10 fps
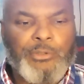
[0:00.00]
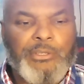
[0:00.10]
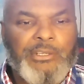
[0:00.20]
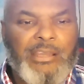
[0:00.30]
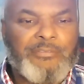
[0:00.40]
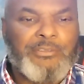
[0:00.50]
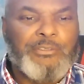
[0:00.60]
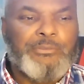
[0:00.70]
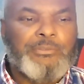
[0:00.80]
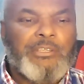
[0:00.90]
good
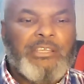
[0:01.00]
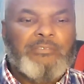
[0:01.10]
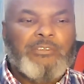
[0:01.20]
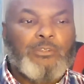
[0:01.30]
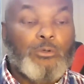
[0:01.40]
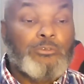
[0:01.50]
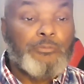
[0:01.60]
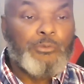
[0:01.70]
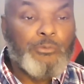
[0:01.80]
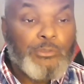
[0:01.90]
afternoon, good evening, those
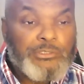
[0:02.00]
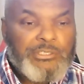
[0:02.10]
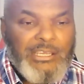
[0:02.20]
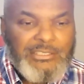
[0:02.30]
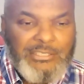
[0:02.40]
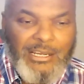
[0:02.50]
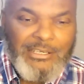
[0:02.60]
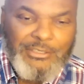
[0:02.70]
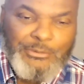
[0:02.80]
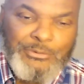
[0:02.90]
of you on
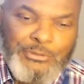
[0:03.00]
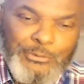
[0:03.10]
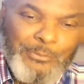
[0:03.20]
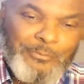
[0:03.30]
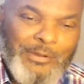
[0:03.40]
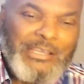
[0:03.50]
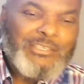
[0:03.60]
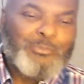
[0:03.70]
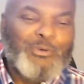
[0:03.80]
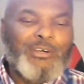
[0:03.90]
TikTok, YouTube,
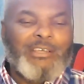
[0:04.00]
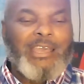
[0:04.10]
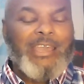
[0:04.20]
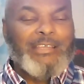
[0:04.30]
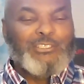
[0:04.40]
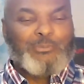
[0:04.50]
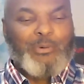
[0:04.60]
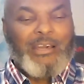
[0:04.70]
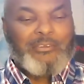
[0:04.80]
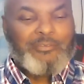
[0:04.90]
Facebook, and
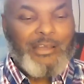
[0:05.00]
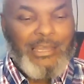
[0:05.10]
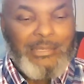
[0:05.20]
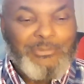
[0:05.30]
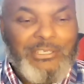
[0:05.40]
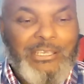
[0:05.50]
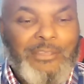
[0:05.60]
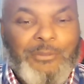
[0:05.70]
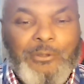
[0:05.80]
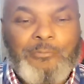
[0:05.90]
Spotify. I'm
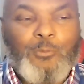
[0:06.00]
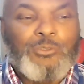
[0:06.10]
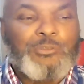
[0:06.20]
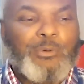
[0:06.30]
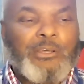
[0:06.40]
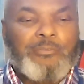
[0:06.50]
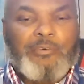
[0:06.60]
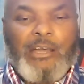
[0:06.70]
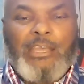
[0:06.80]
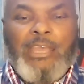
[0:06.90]
TK34 on
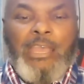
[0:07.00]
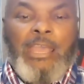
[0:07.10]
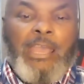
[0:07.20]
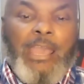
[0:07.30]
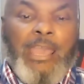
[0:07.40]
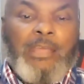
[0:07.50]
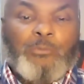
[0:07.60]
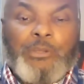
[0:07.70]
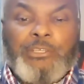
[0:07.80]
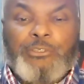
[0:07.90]
Spotify,
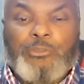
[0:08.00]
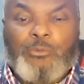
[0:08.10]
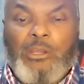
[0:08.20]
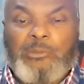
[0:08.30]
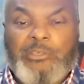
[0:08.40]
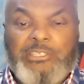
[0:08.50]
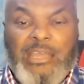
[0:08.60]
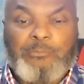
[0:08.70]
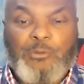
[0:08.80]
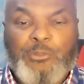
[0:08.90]
and we're in Deuteronomy
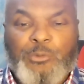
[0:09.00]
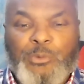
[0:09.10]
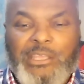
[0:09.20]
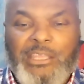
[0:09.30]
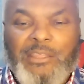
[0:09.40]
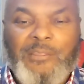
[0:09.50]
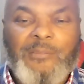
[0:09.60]
chapter 3,